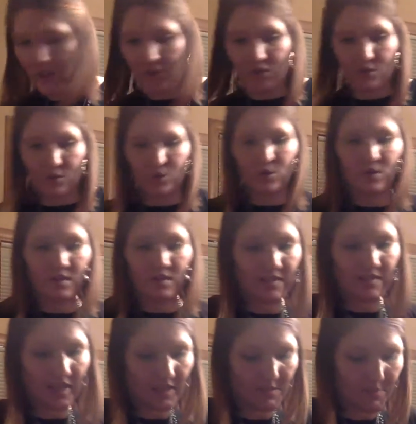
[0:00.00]
just want to show you this
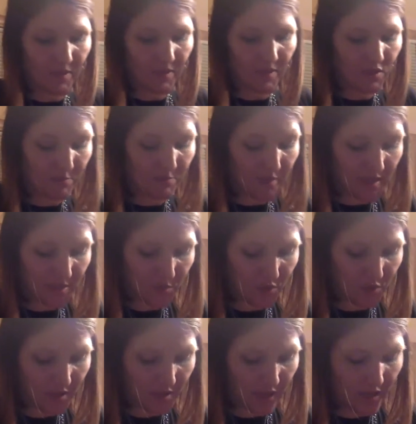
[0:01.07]
next piece, which
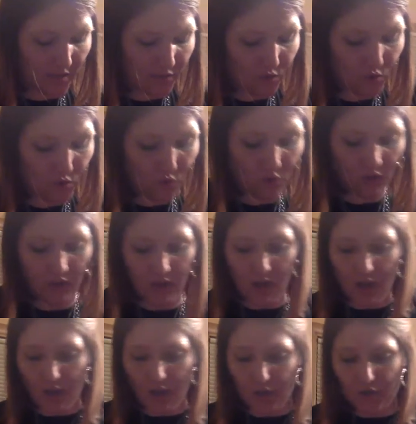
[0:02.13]
is kind of cool.
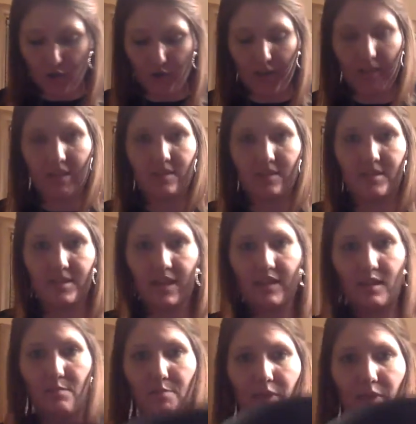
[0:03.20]
So inside
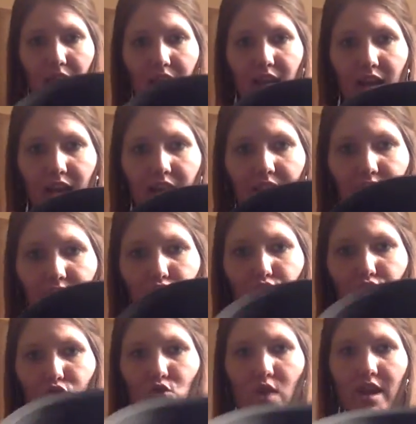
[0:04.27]
the pan, I have a
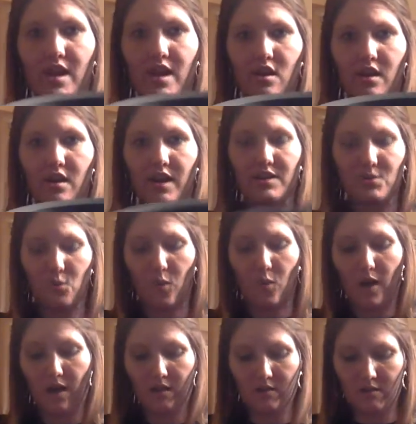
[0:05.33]
strainer as well.